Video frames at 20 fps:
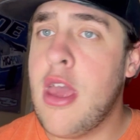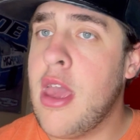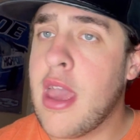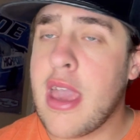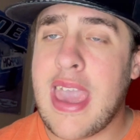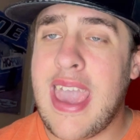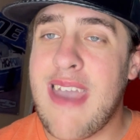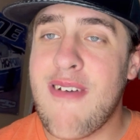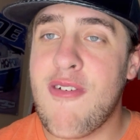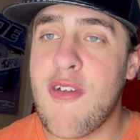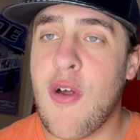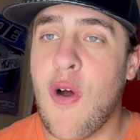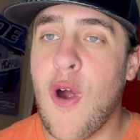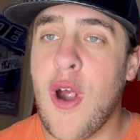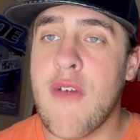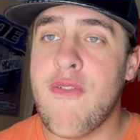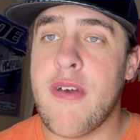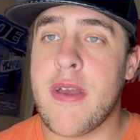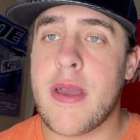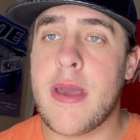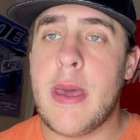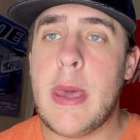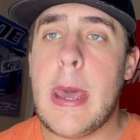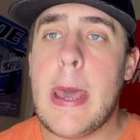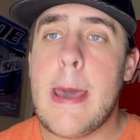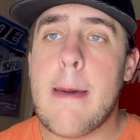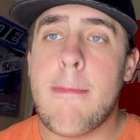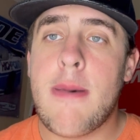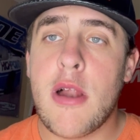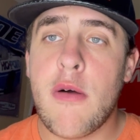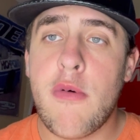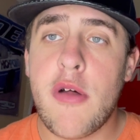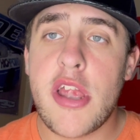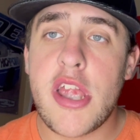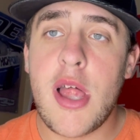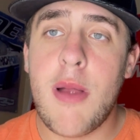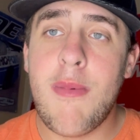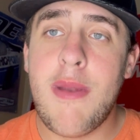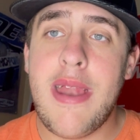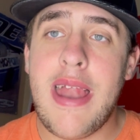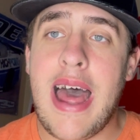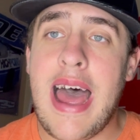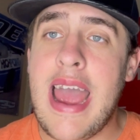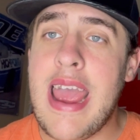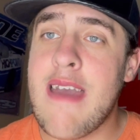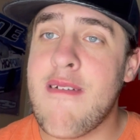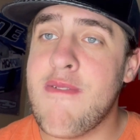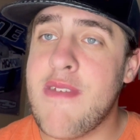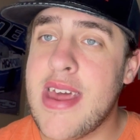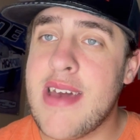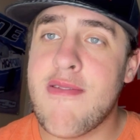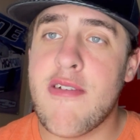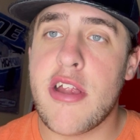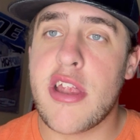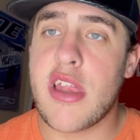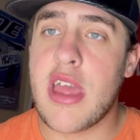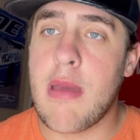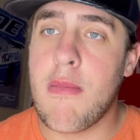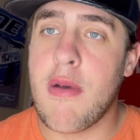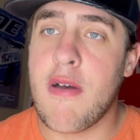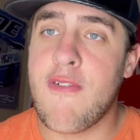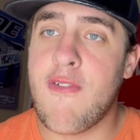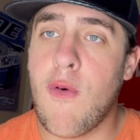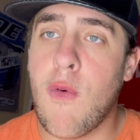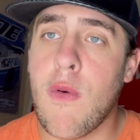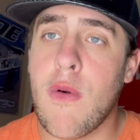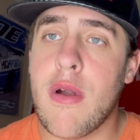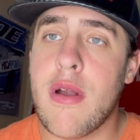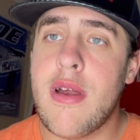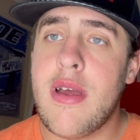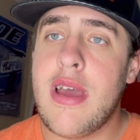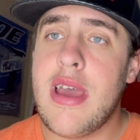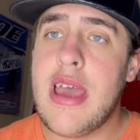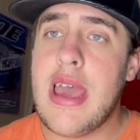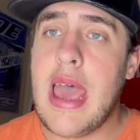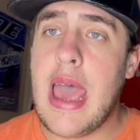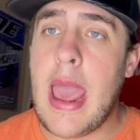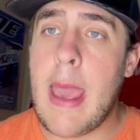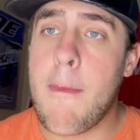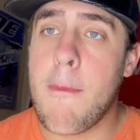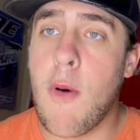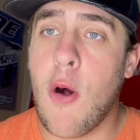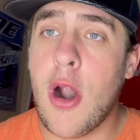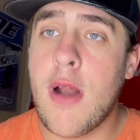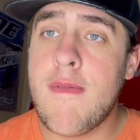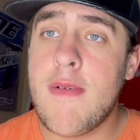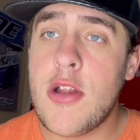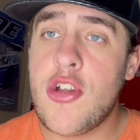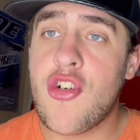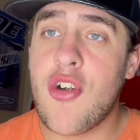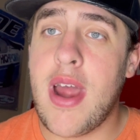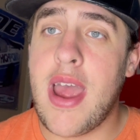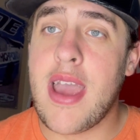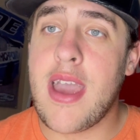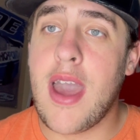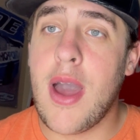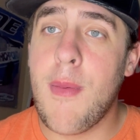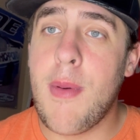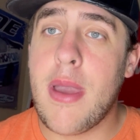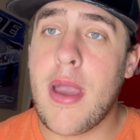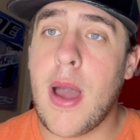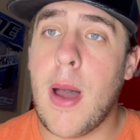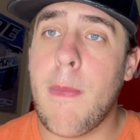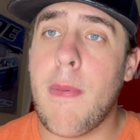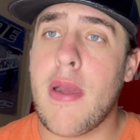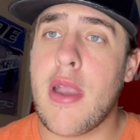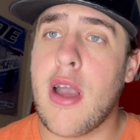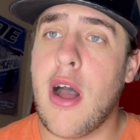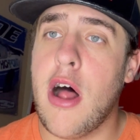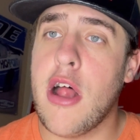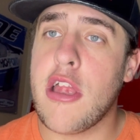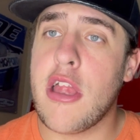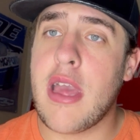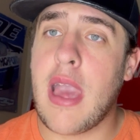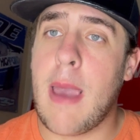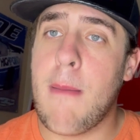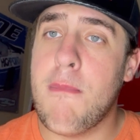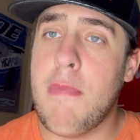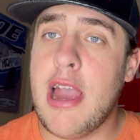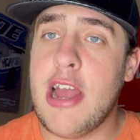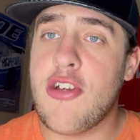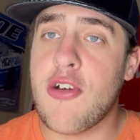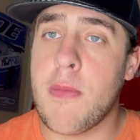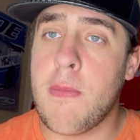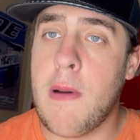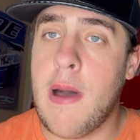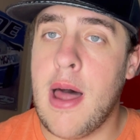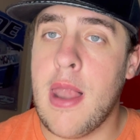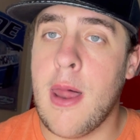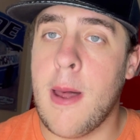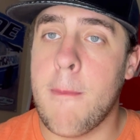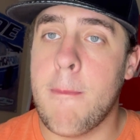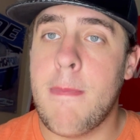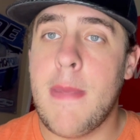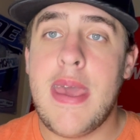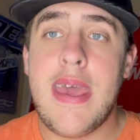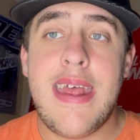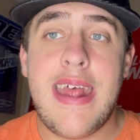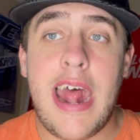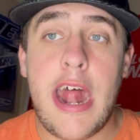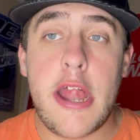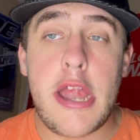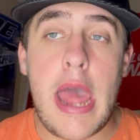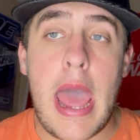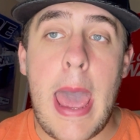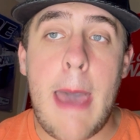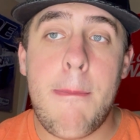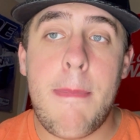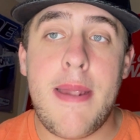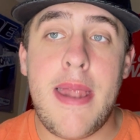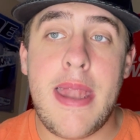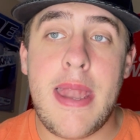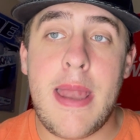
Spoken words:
Kevin Harvick. But it was something I have never seen before, a part of the track coming up and causing a major pileup. That has happened in